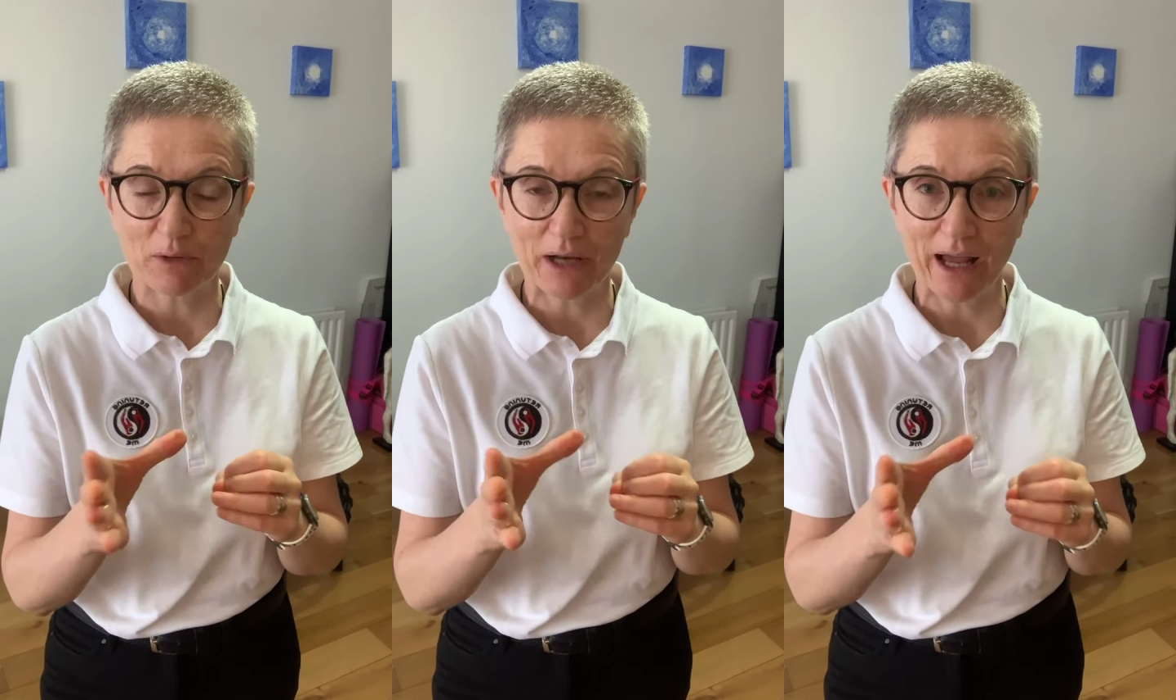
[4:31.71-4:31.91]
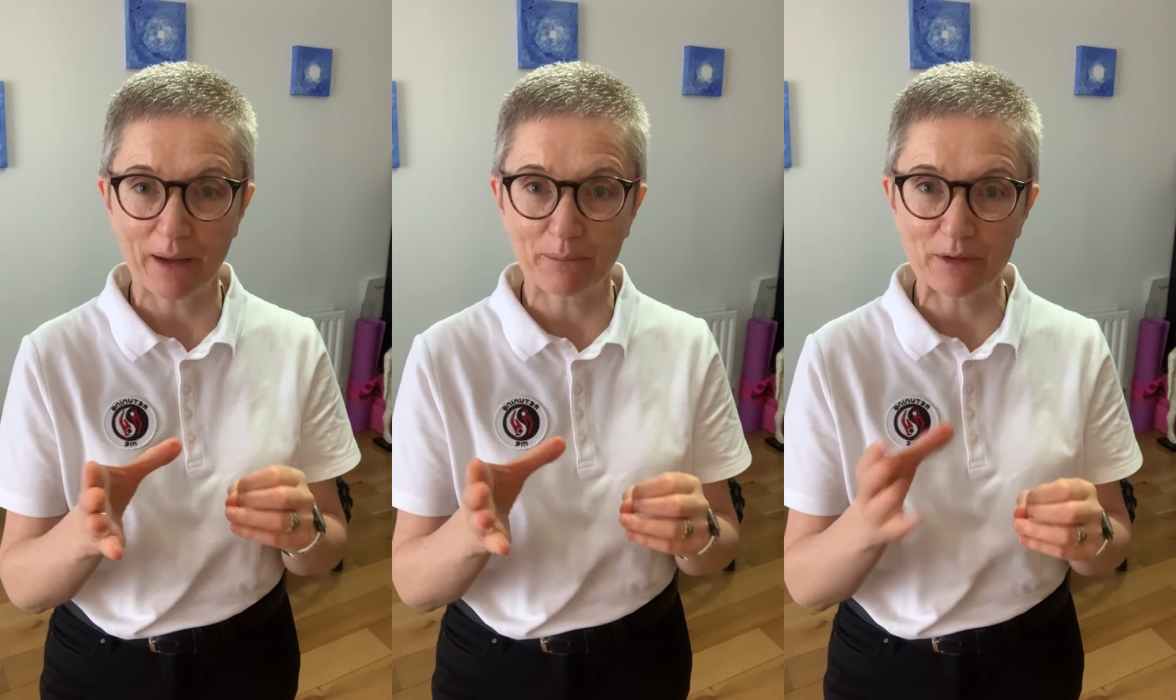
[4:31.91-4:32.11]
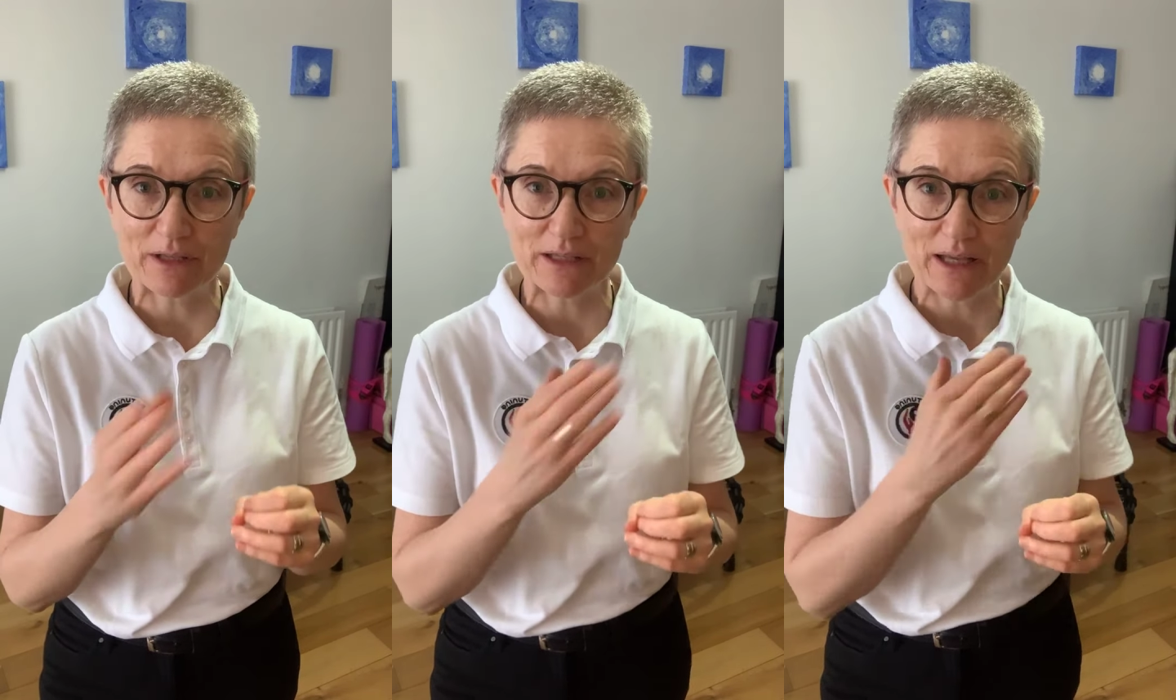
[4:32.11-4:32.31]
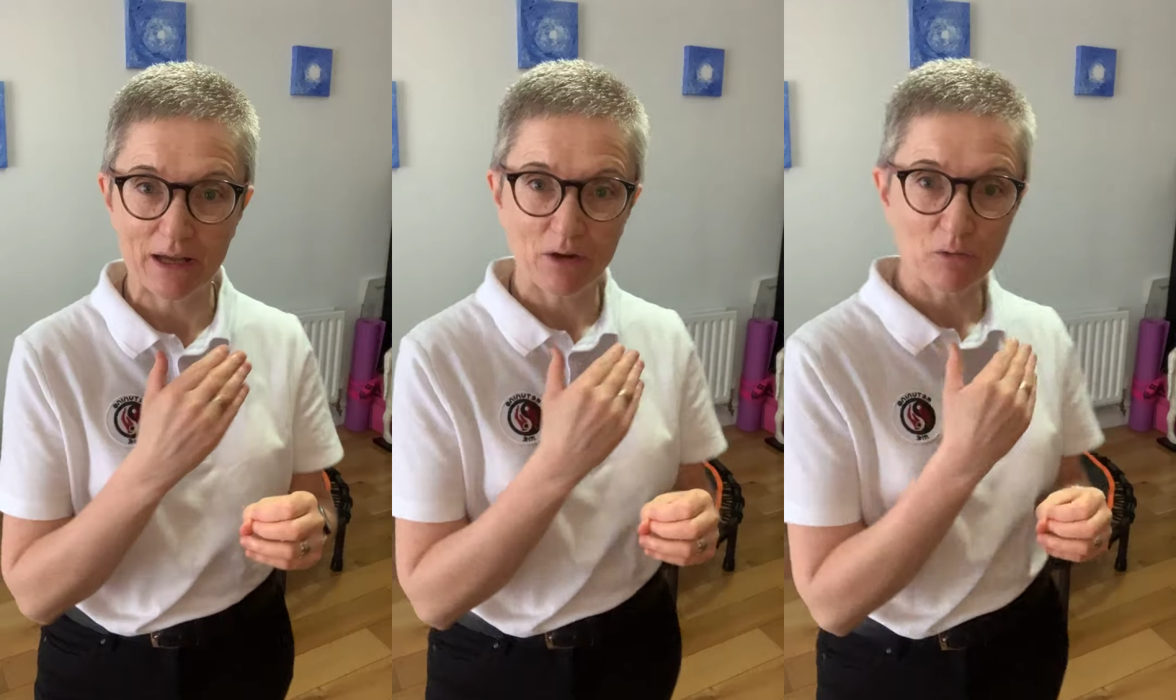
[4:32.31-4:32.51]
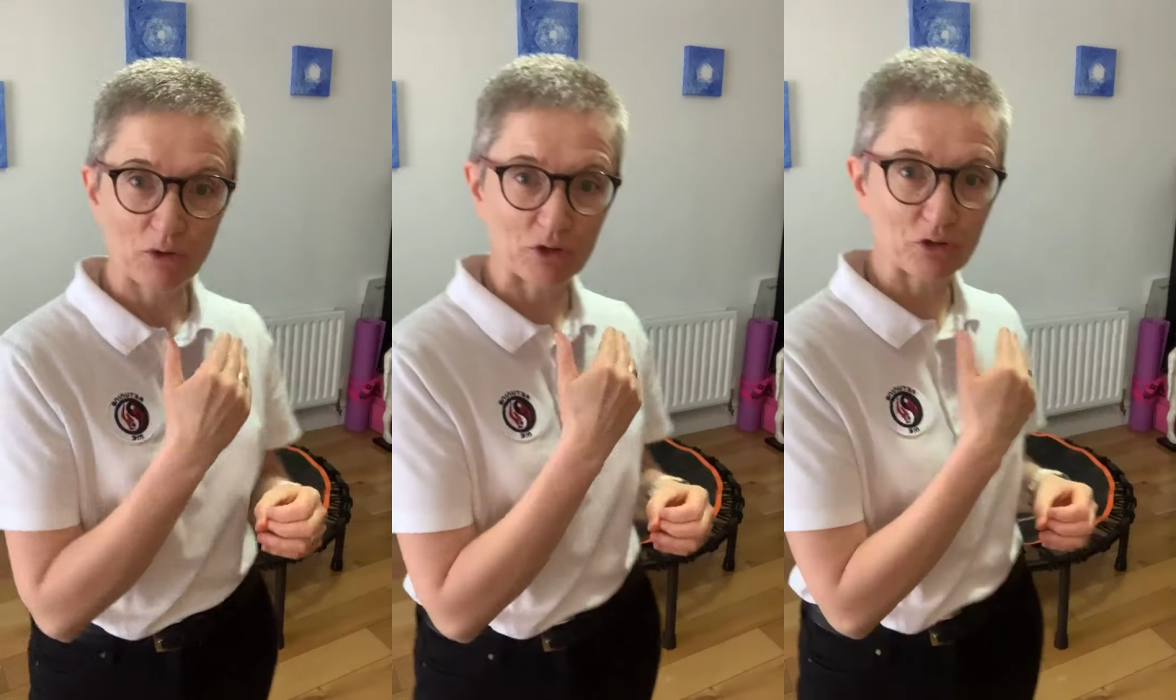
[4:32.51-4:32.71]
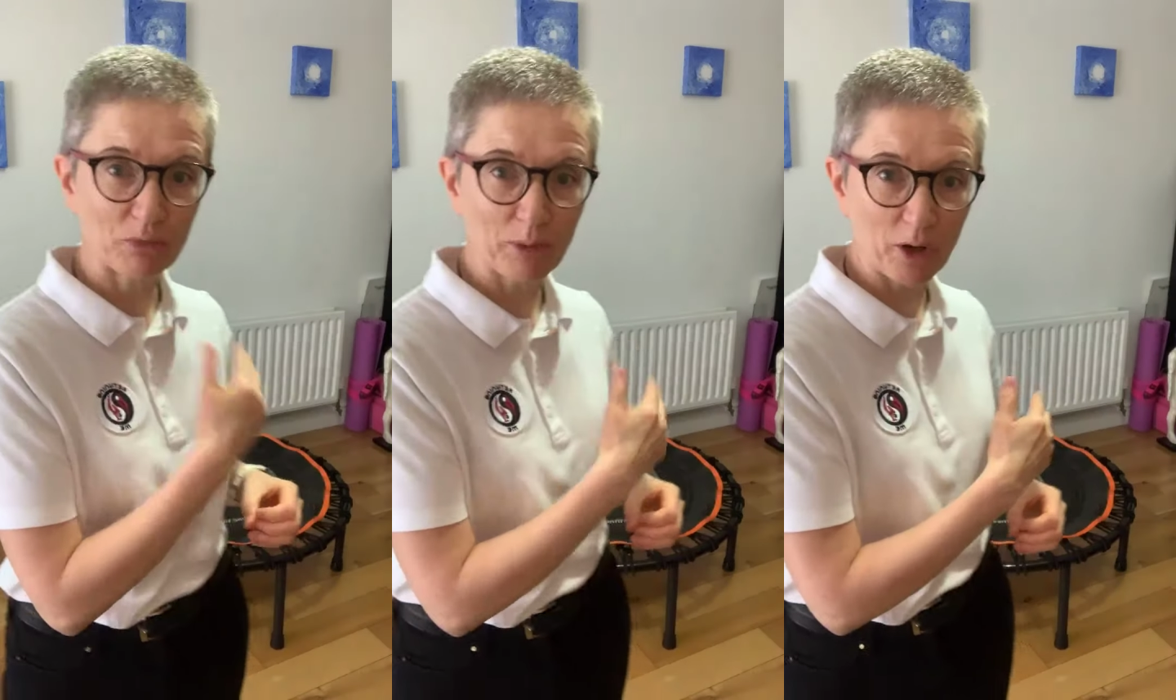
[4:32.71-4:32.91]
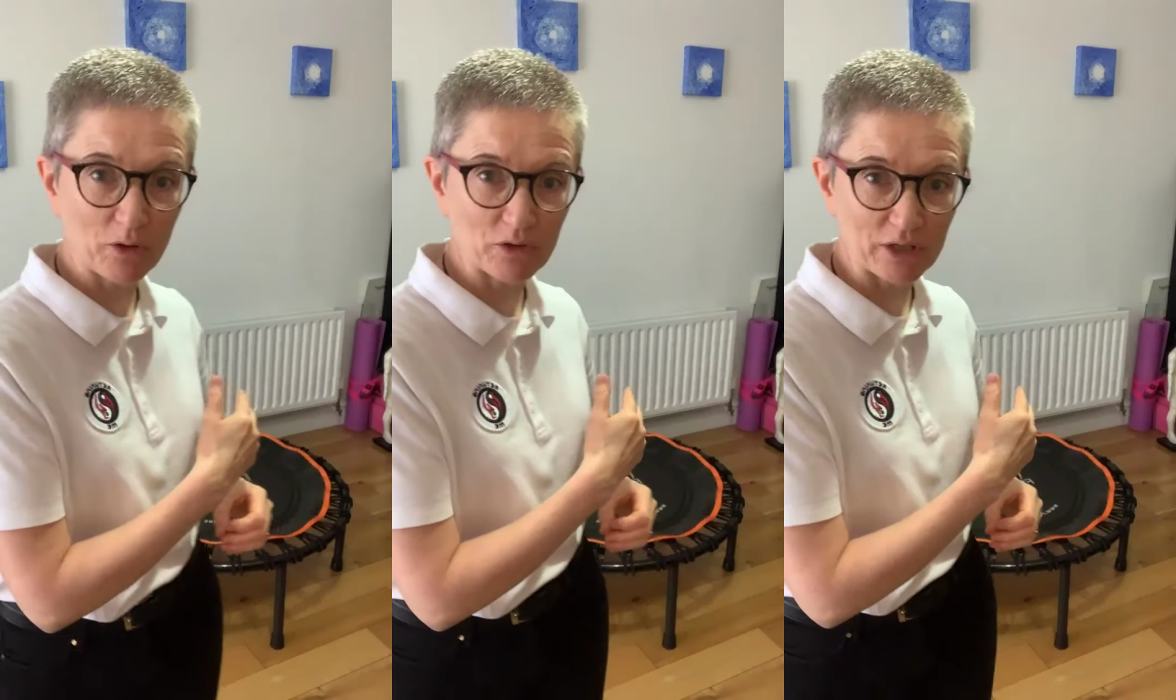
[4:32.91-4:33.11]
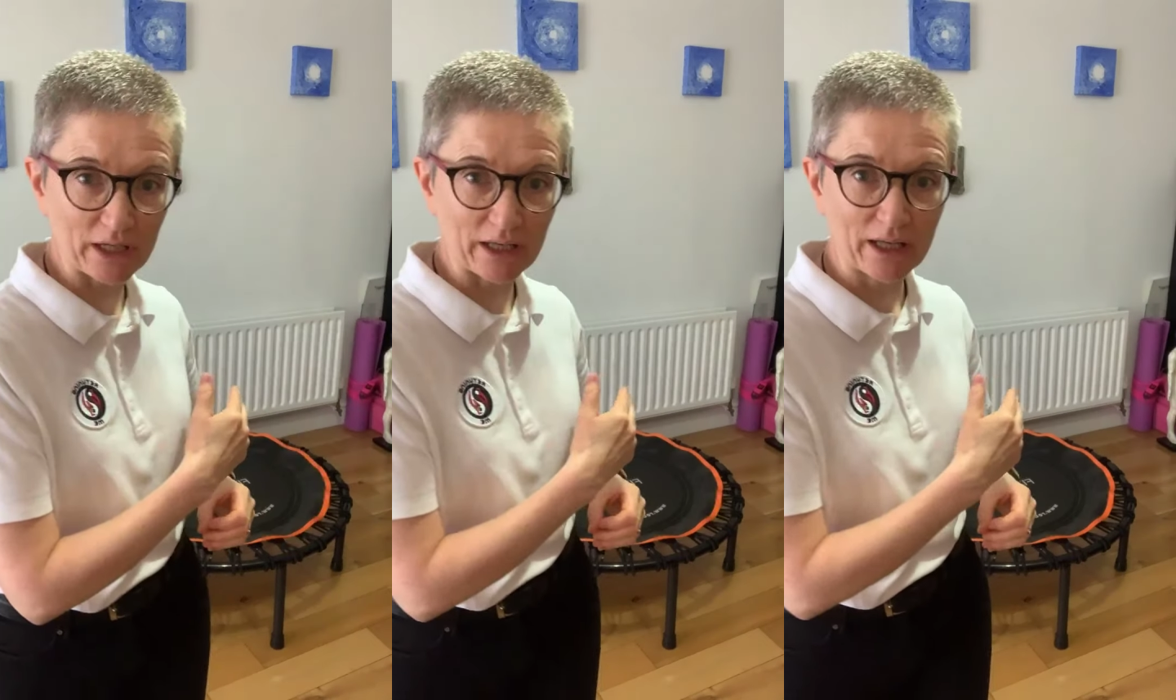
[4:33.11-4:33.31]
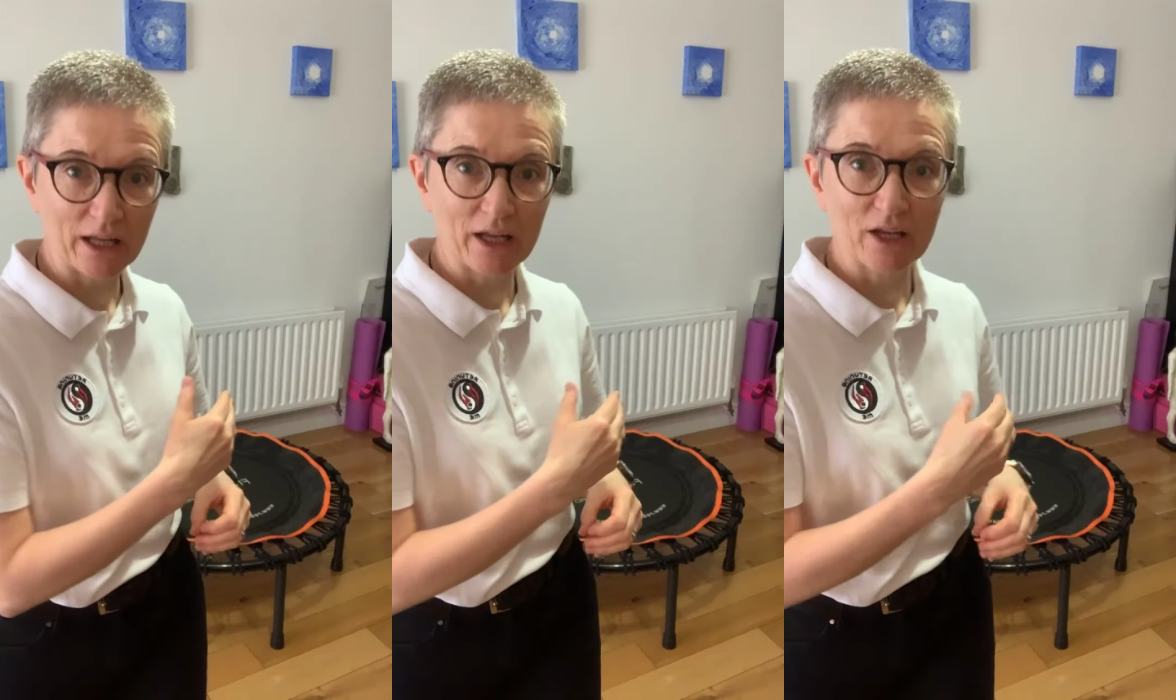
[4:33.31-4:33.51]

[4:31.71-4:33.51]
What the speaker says: happens when you're bounding.